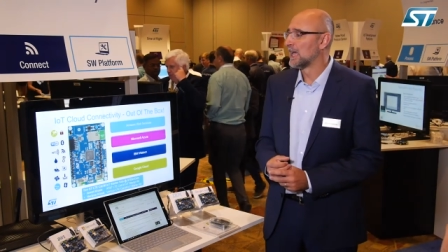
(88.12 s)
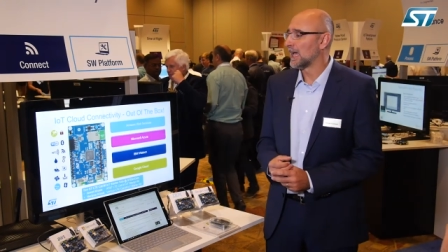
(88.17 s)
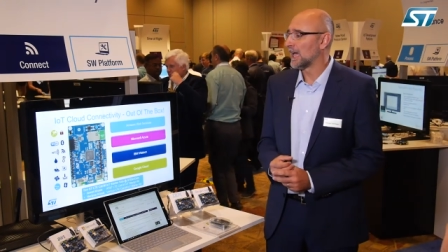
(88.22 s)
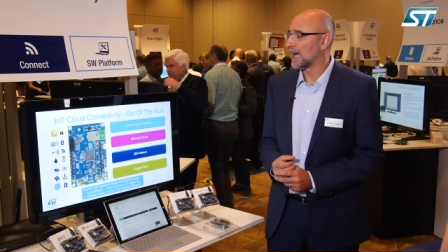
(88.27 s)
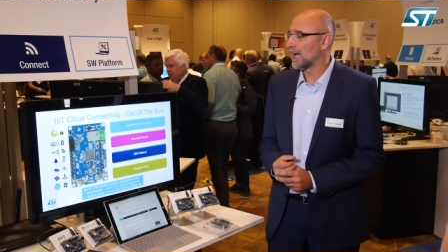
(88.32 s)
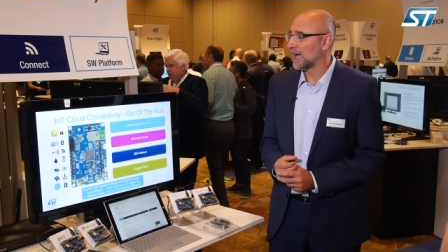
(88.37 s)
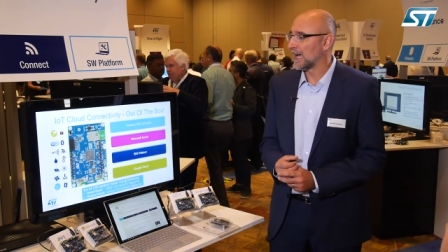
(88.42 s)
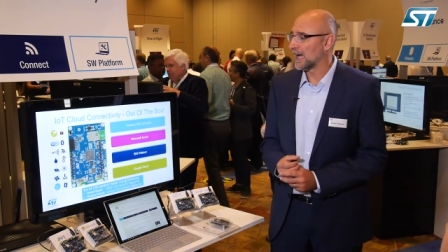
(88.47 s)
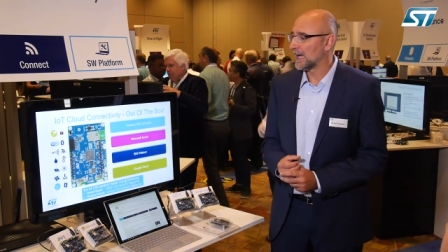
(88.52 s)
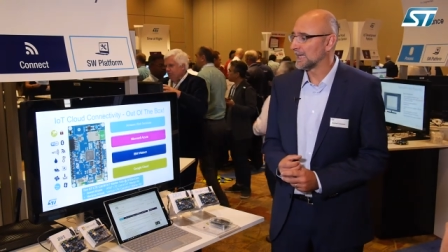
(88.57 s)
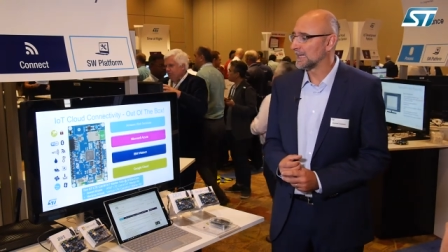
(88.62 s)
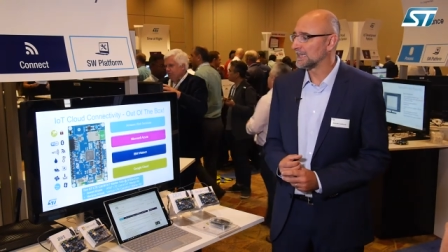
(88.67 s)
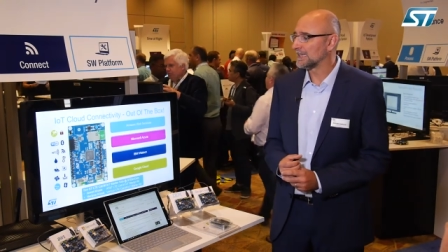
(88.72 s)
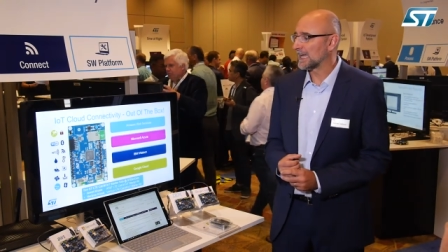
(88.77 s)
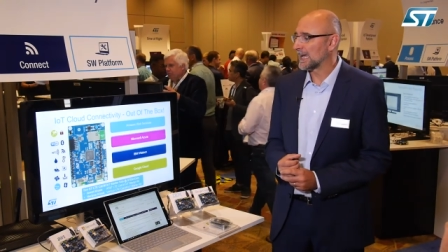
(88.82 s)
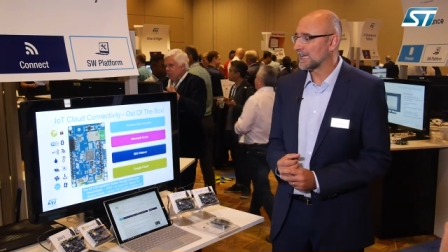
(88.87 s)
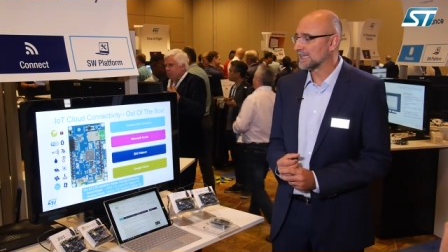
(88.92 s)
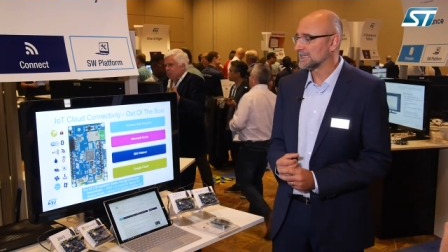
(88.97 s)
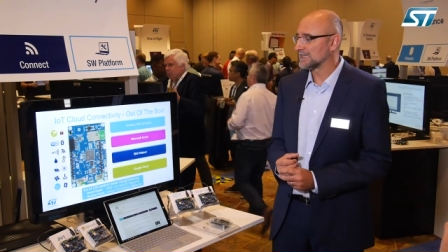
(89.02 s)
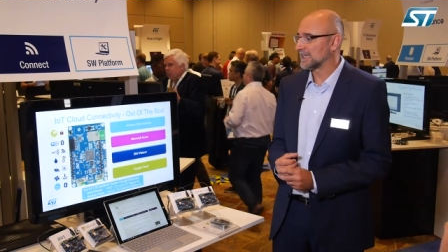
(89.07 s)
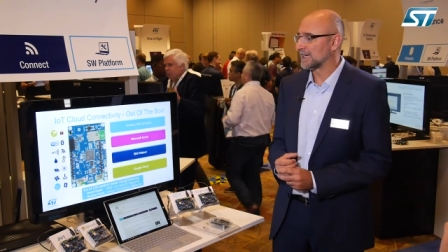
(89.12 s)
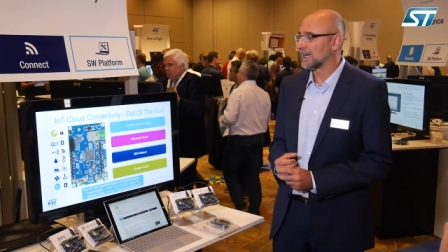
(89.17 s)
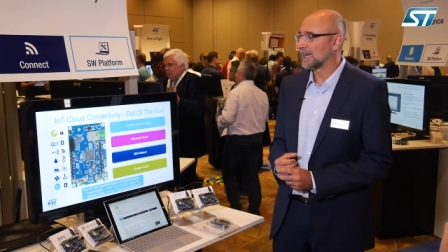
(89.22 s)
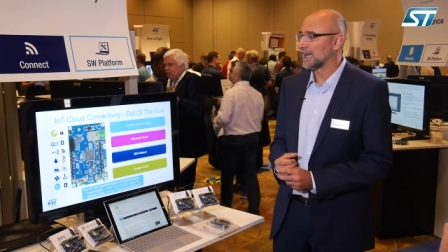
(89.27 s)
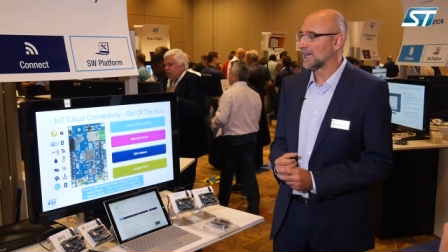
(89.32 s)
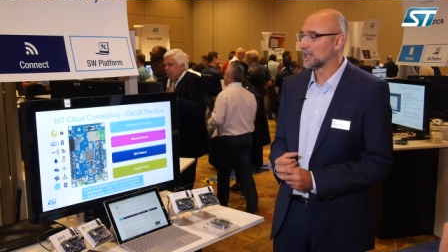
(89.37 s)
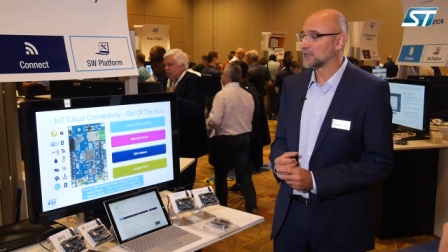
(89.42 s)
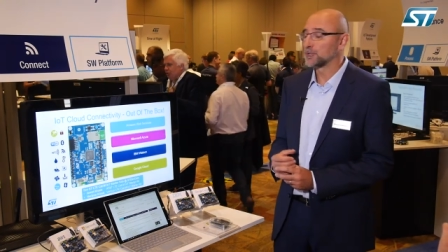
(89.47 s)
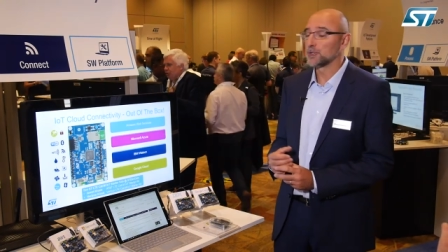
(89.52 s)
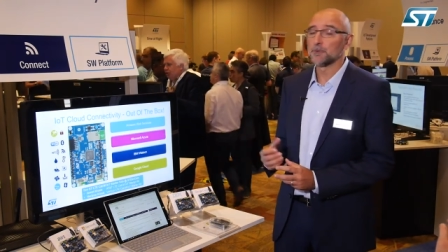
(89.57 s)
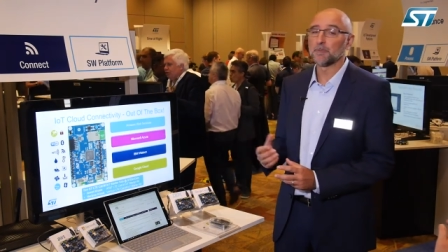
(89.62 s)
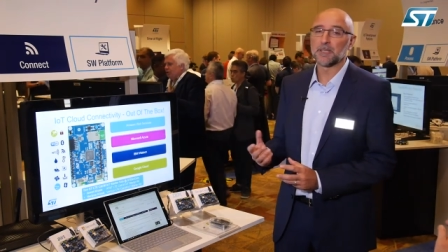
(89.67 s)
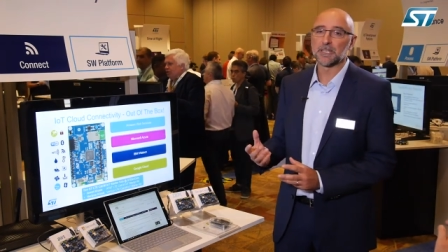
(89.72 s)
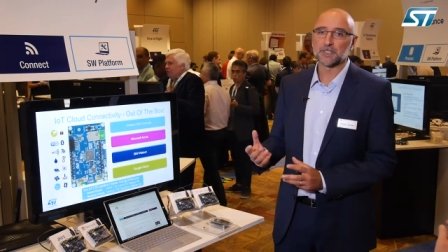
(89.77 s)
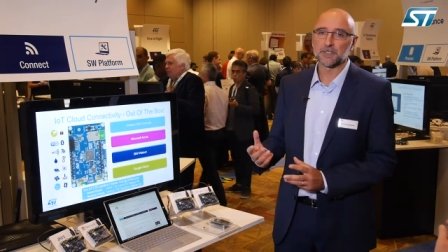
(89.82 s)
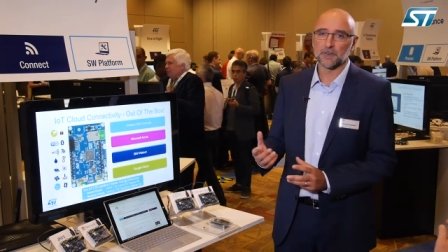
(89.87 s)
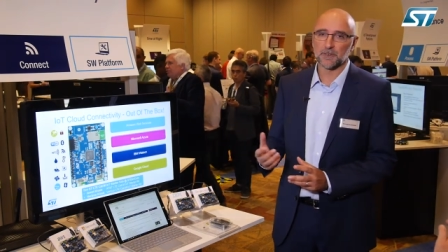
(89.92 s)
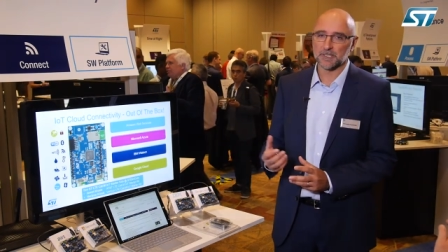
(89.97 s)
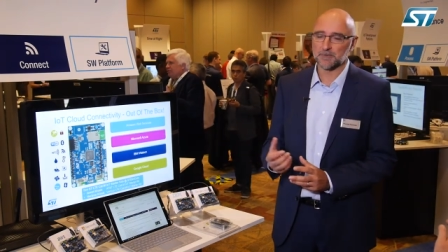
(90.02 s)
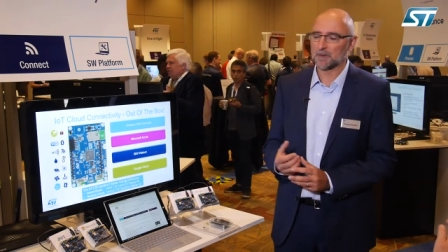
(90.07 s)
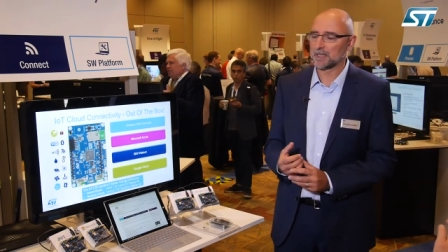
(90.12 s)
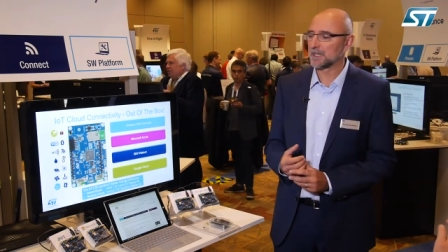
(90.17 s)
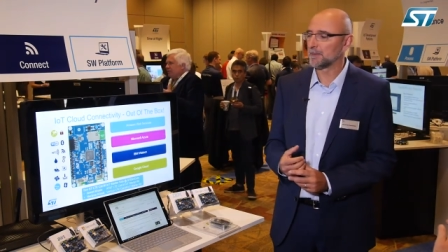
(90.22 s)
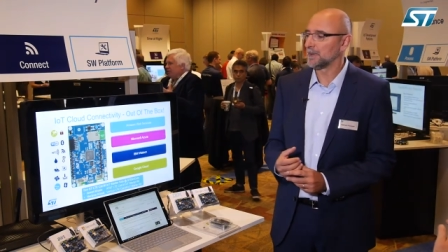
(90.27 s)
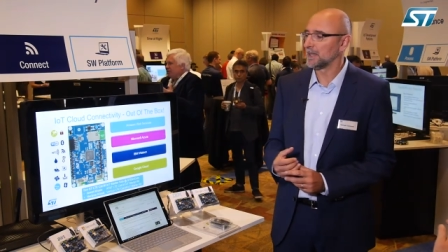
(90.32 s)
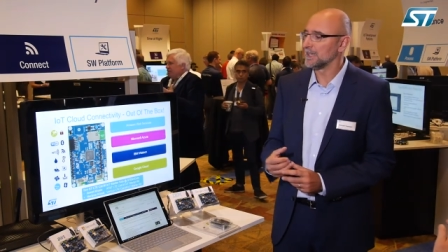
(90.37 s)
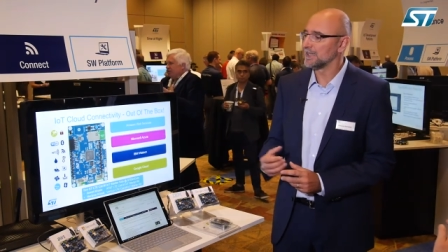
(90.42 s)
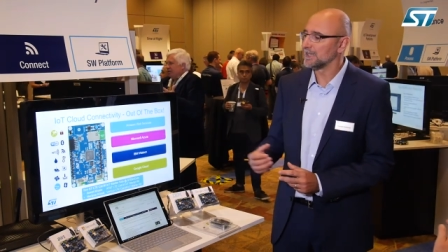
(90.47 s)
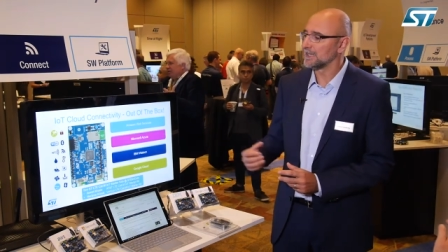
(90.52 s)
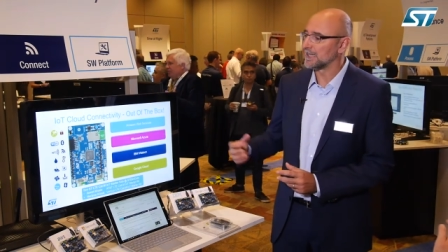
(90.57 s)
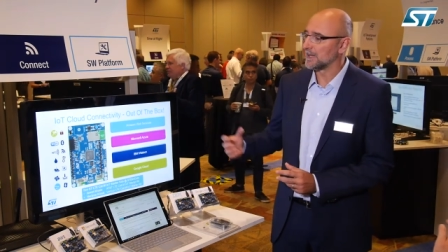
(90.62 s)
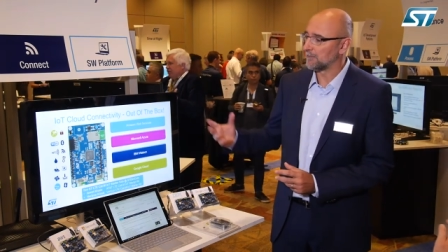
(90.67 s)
Uh, it has uh, two means of expandability,